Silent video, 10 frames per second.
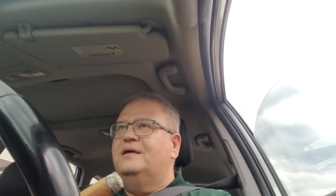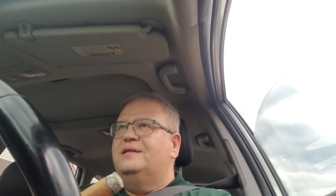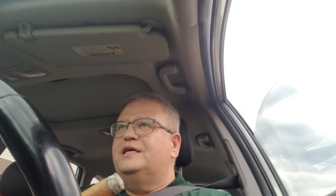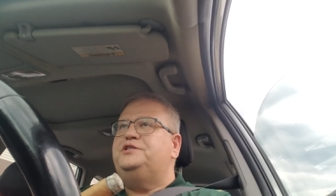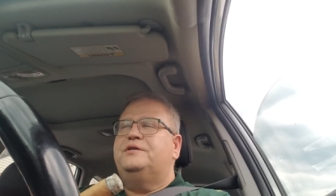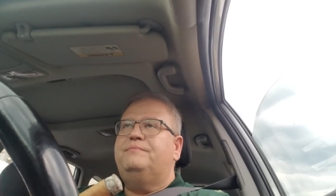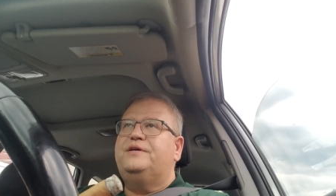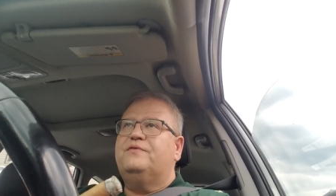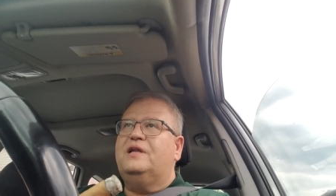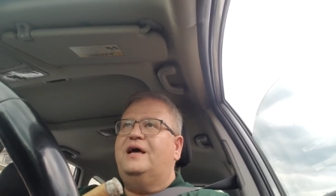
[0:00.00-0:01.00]
They shouldn't be
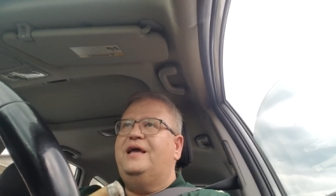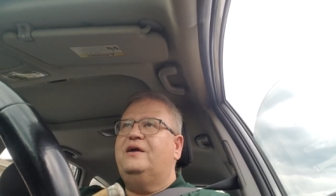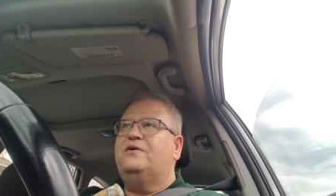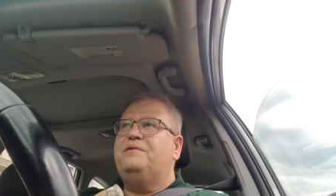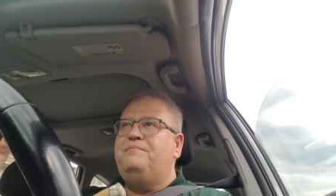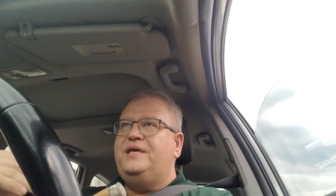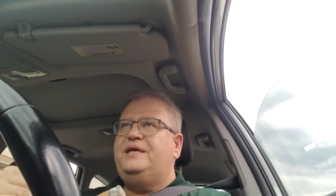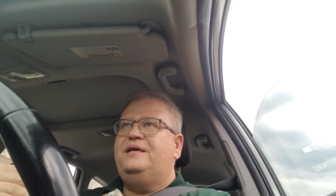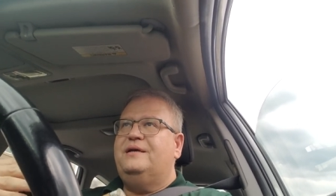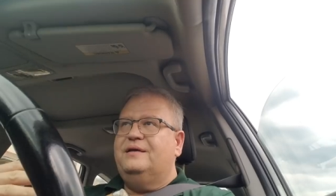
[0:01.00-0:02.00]
relying on me
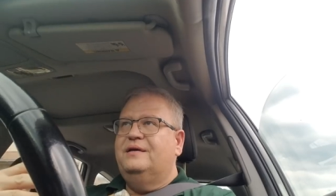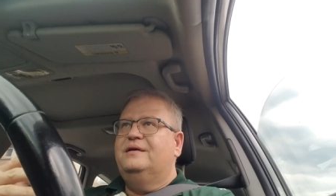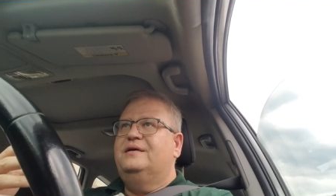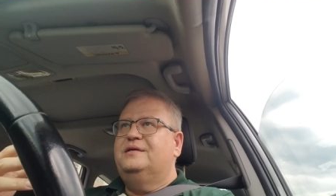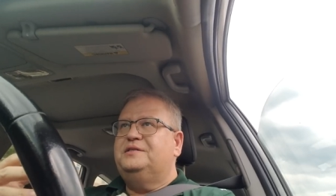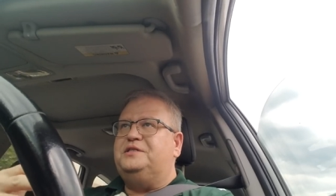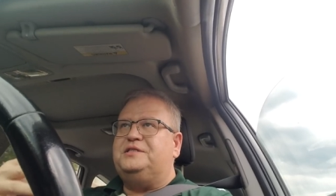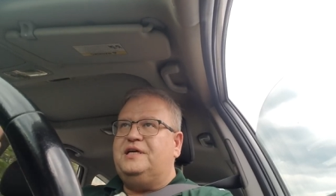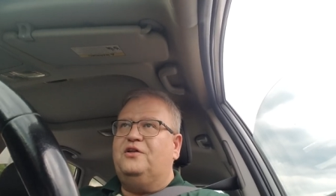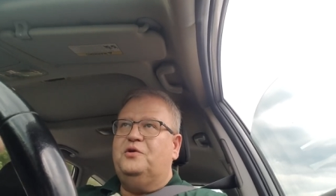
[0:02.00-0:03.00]
to
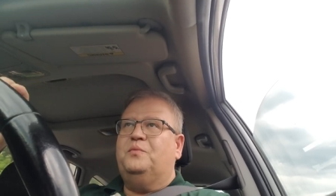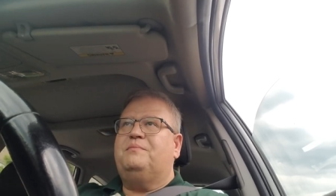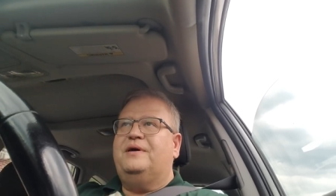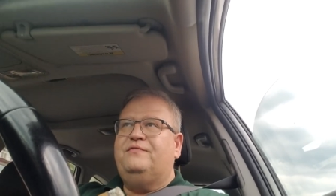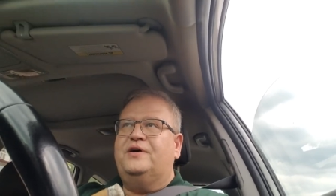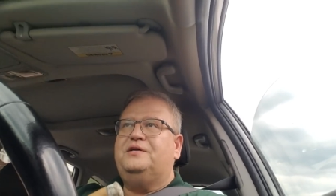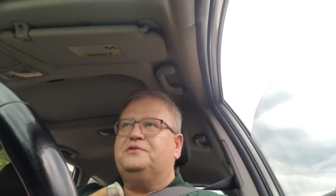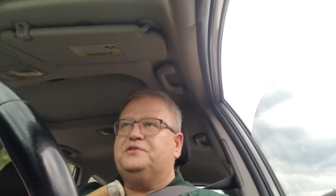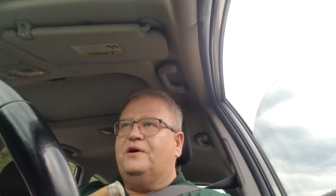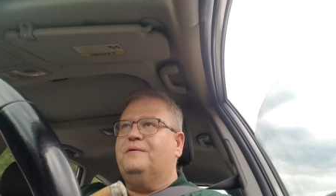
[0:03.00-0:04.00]
tell them what my
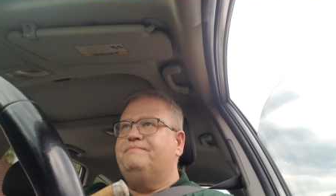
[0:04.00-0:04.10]
vitals are.